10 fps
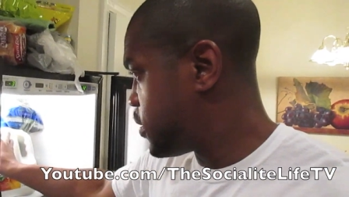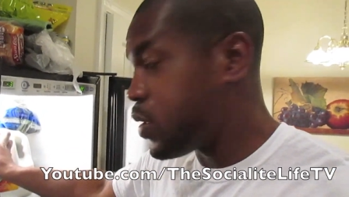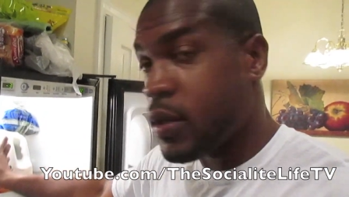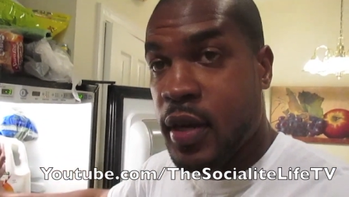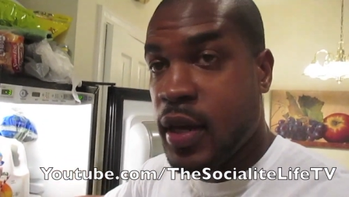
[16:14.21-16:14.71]

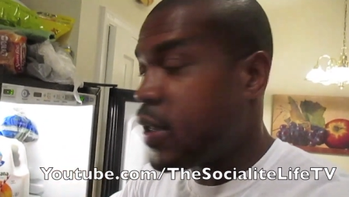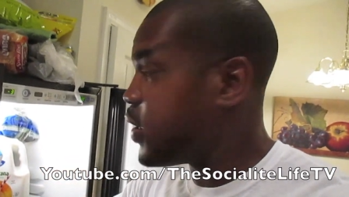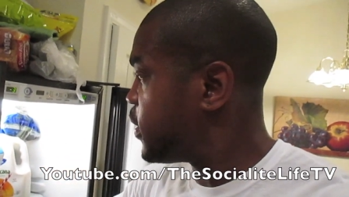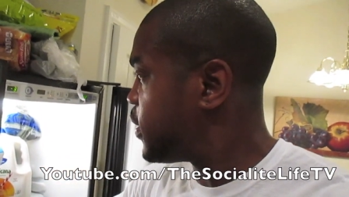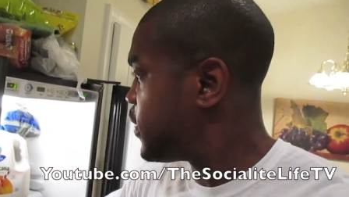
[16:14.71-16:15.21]
Another
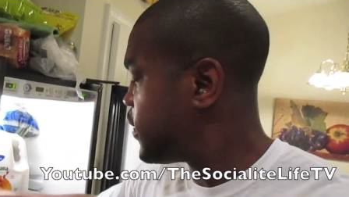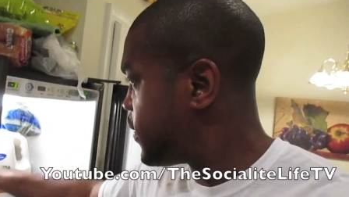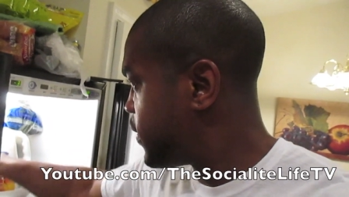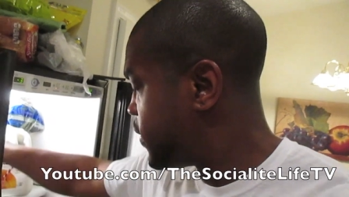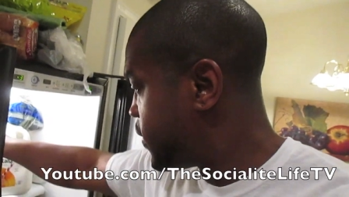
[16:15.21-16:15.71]
day,
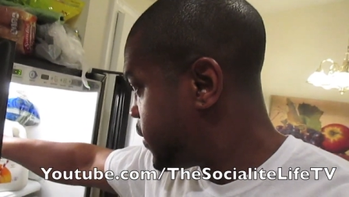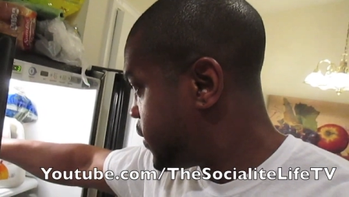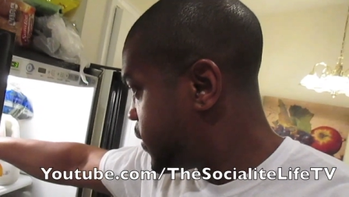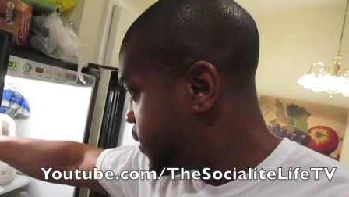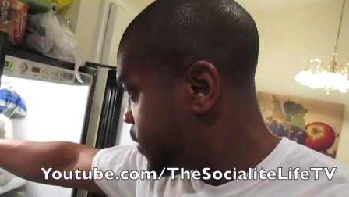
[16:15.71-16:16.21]

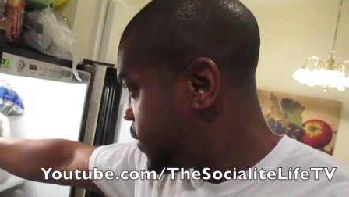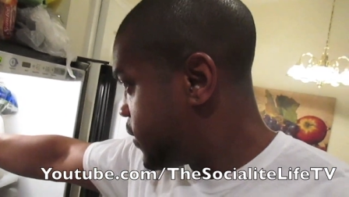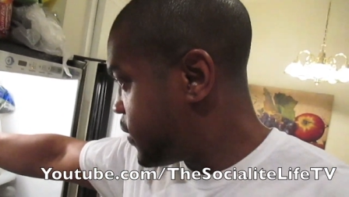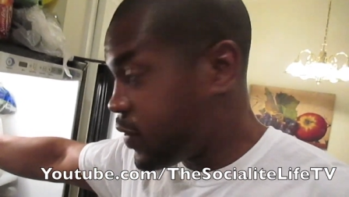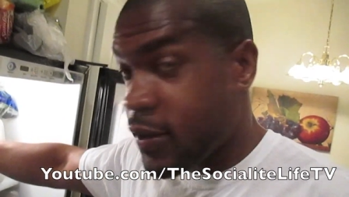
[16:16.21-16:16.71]

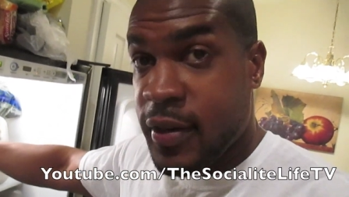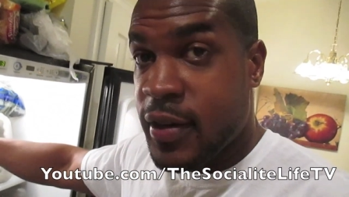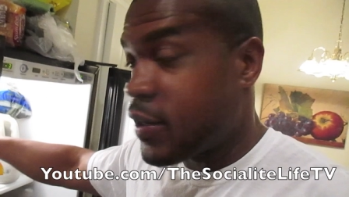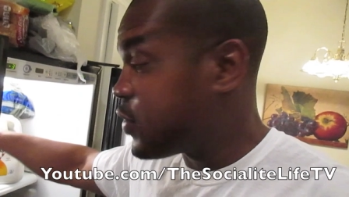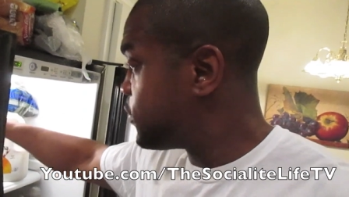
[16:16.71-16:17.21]
another
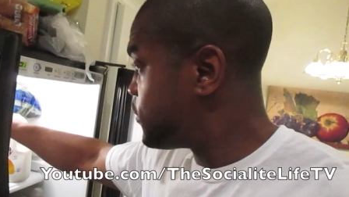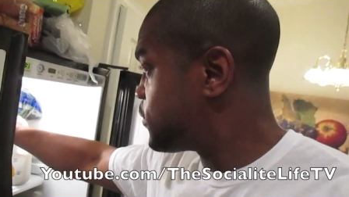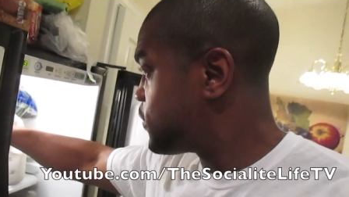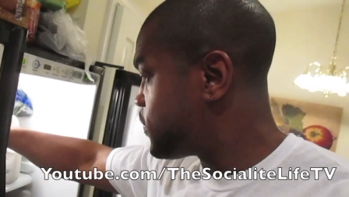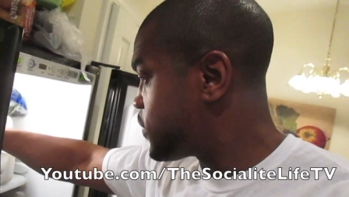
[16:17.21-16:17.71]
nickel.
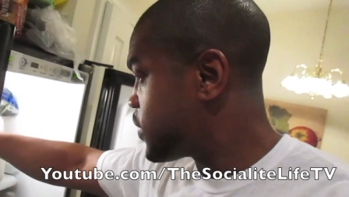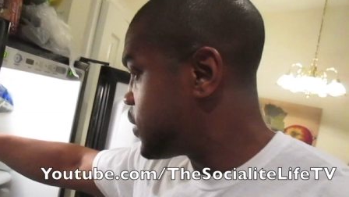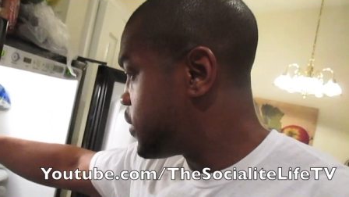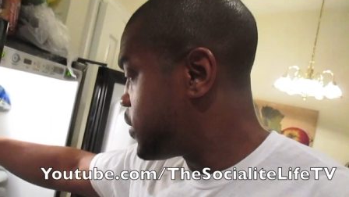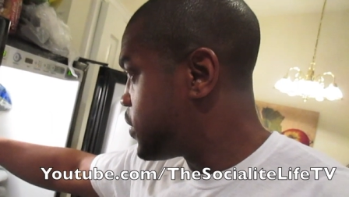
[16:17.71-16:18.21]

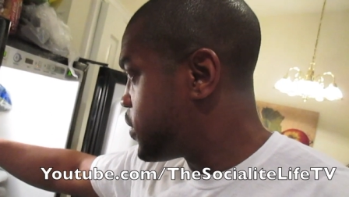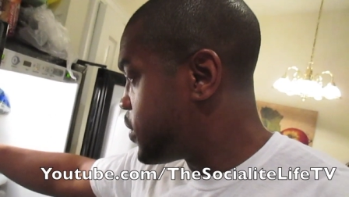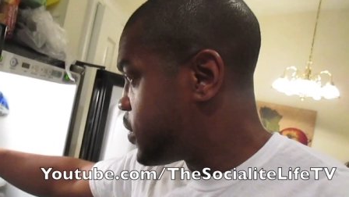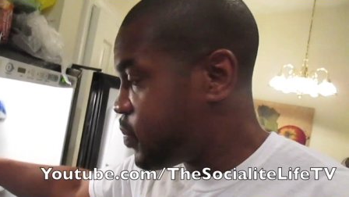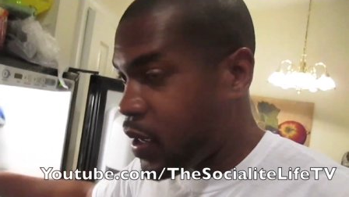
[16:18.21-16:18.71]

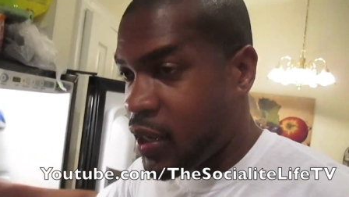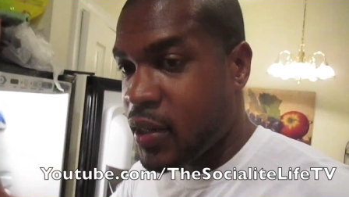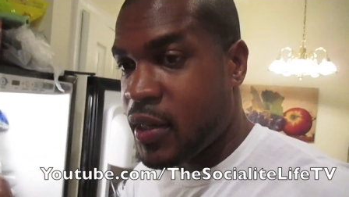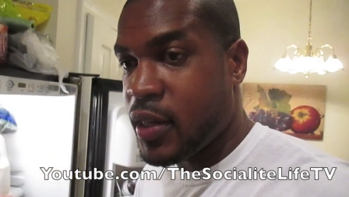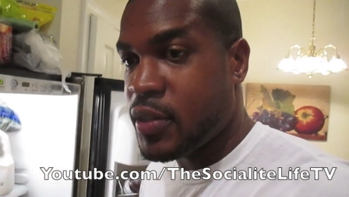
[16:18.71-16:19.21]
Back in
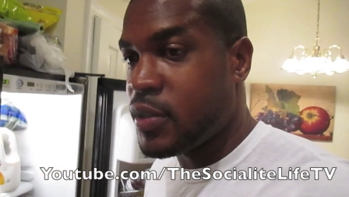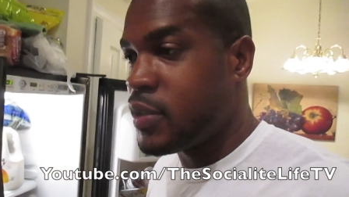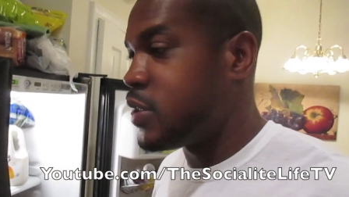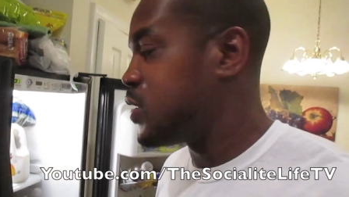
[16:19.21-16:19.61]
the kitchen,